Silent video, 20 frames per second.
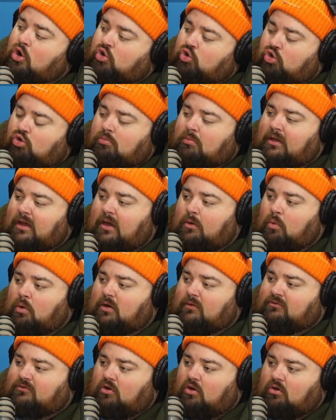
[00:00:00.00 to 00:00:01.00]
normally I would
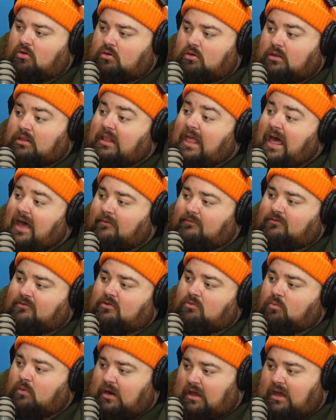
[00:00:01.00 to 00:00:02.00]
have turned
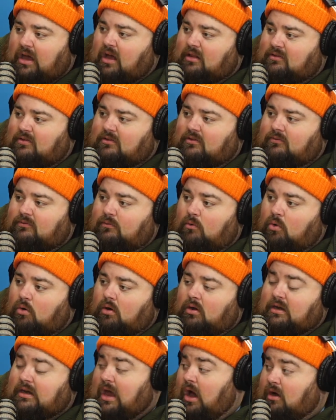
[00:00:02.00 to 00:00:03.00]
left when I got to this
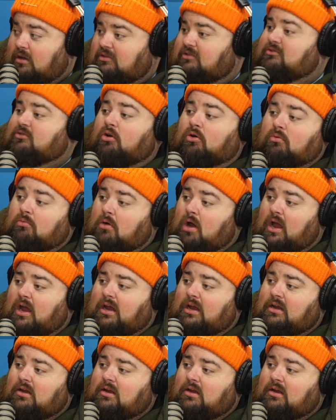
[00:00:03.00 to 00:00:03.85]
fork, and now I just turn right.